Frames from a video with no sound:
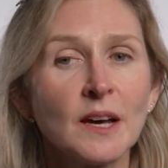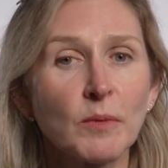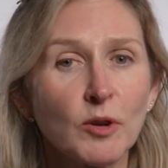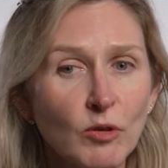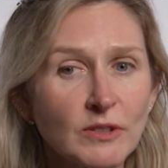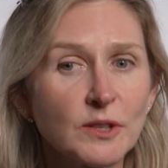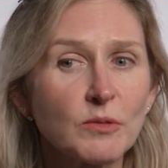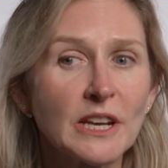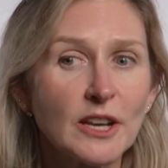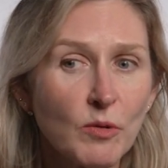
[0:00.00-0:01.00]
but also
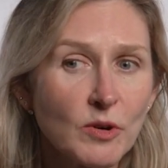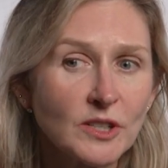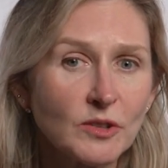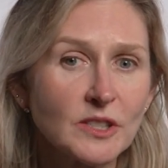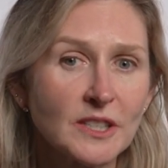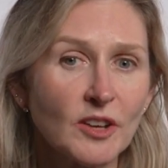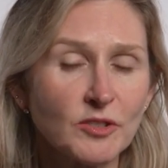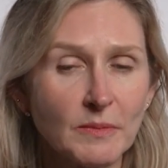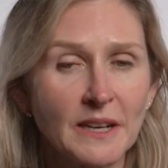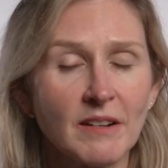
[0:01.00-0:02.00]
the lower dose, the
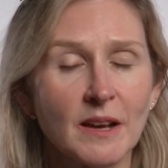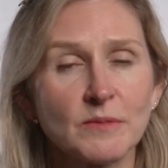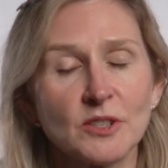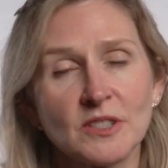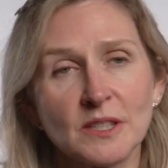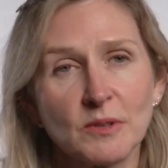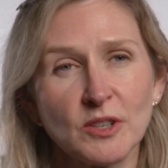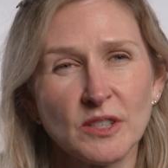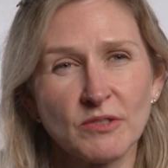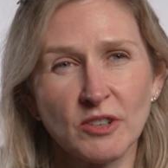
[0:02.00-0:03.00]
100 milligram dose that we
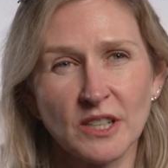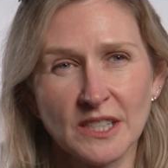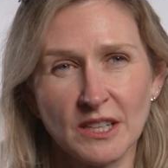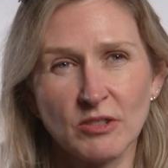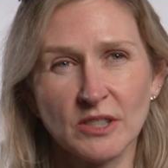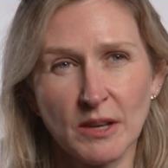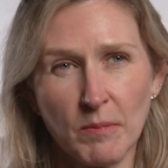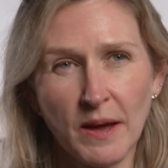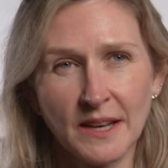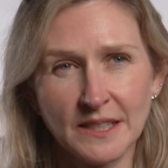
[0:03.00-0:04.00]
use for continuous
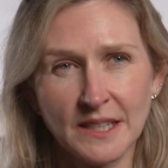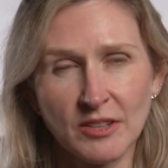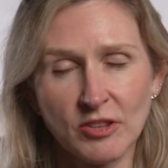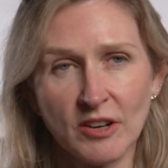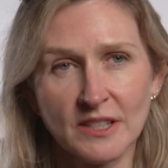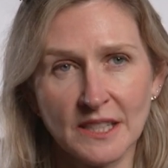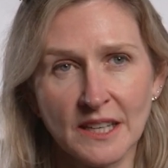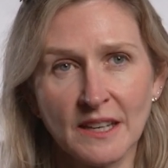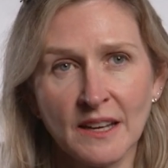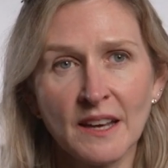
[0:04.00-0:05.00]
combined
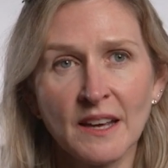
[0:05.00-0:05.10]
HRT,